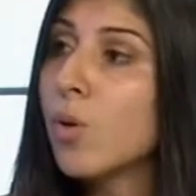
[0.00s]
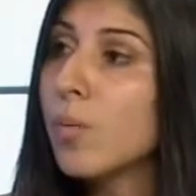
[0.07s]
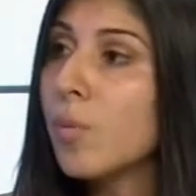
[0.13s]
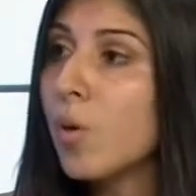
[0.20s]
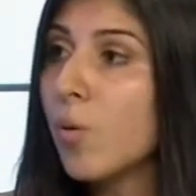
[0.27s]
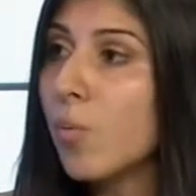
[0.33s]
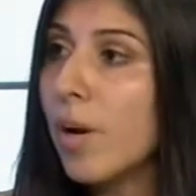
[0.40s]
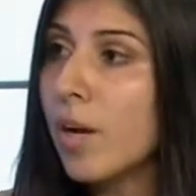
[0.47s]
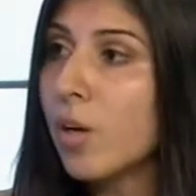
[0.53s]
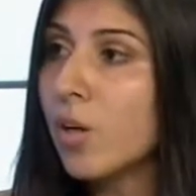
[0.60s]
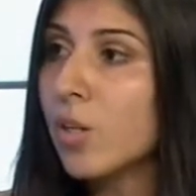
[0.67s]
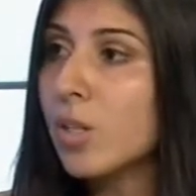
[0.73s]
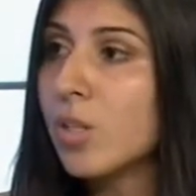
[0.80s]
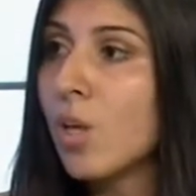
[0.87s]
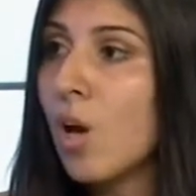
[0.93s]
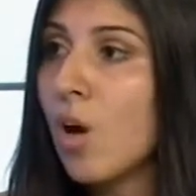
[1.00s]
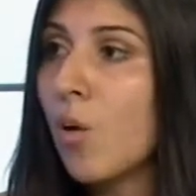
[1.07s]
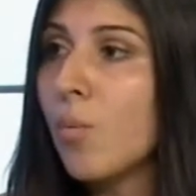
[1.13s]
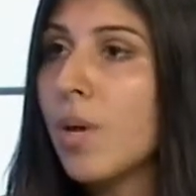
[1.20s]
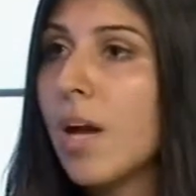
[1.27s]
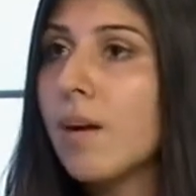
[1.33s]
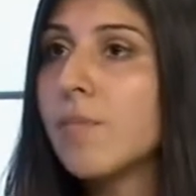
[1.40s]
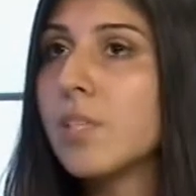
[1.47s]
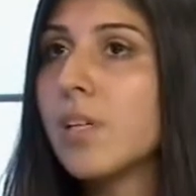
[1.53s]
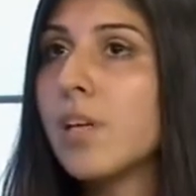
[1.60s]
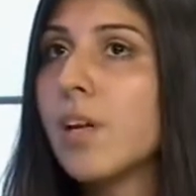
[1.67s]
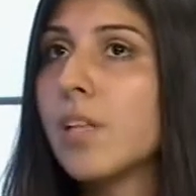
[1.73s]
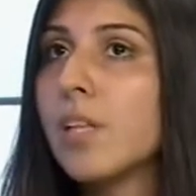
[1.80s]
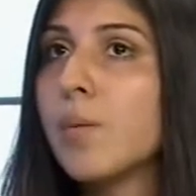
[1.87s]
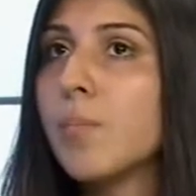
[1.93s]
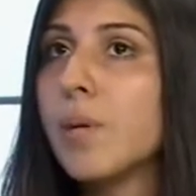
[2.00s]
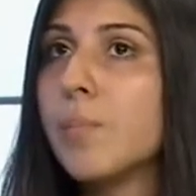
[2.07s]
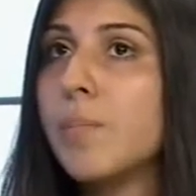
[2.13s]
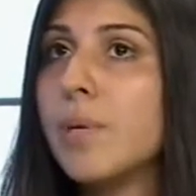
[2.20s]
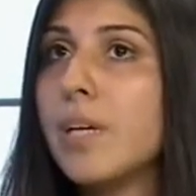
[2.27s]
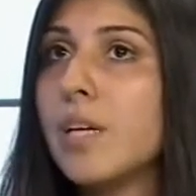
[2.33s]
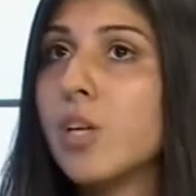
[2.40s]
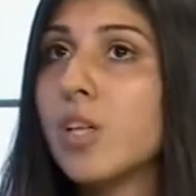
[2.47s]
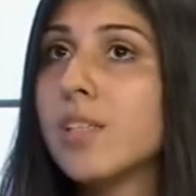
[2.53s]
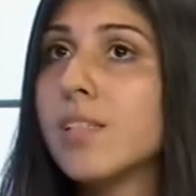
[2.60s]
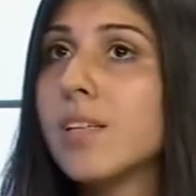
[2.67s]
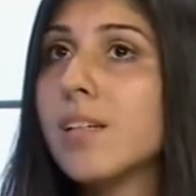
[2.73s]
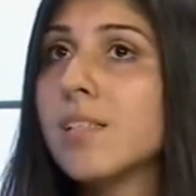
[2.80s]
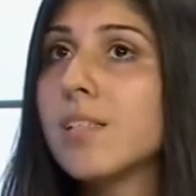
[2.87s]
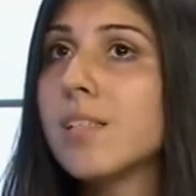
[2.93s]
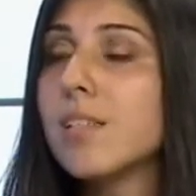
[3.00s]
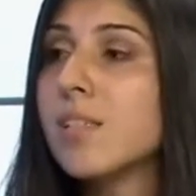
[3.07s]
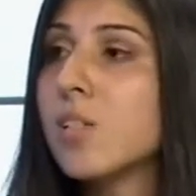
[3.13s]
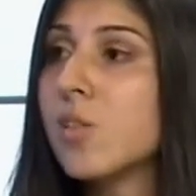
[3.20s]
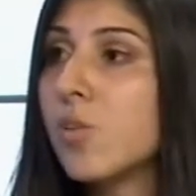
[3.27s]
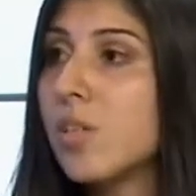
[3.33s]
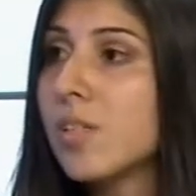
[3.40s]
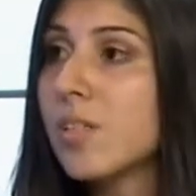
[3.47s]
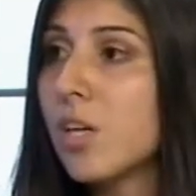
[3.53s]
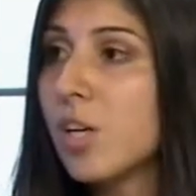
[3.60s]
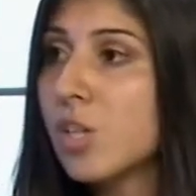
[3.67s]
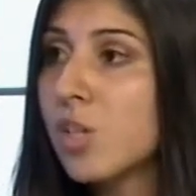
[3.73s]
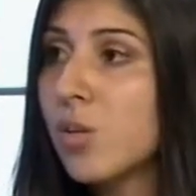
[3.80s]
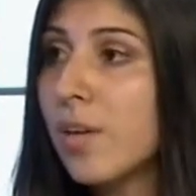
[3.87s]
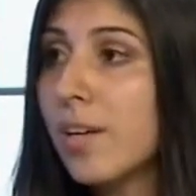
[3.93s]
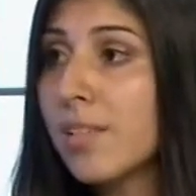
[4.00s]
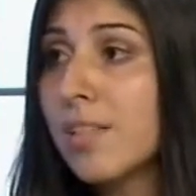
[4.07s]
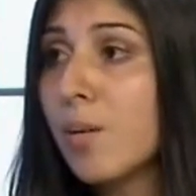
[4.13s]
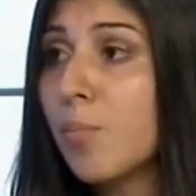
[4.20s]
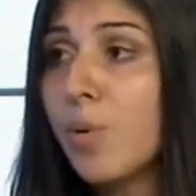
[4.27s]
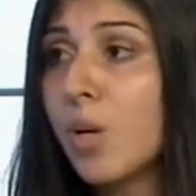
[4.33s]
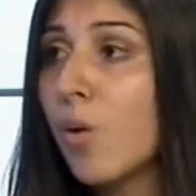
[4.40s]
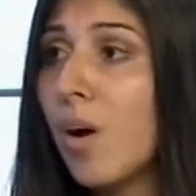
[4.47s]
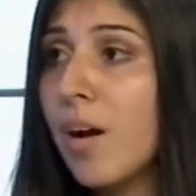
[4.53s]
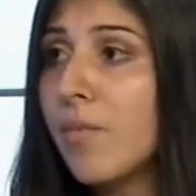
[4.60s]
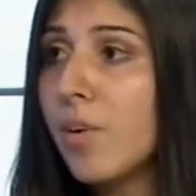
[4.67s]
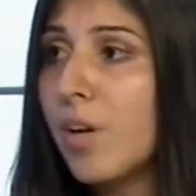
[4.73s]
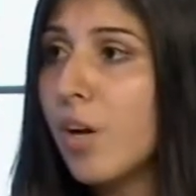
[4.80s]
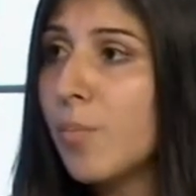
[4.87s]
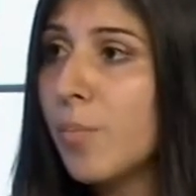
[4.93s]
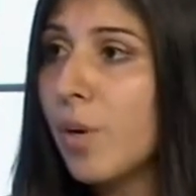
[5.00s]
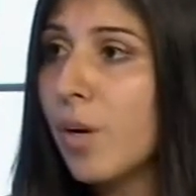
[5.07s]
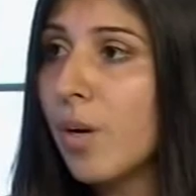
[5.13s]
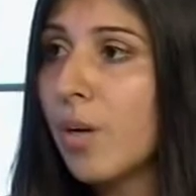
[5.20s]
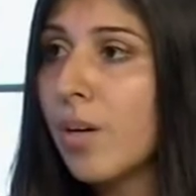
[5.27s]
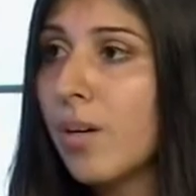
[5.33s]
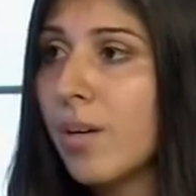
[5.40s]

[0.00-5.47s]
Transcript: criminal records. We have done nothing but be good citizens to this country, except we don't have a number.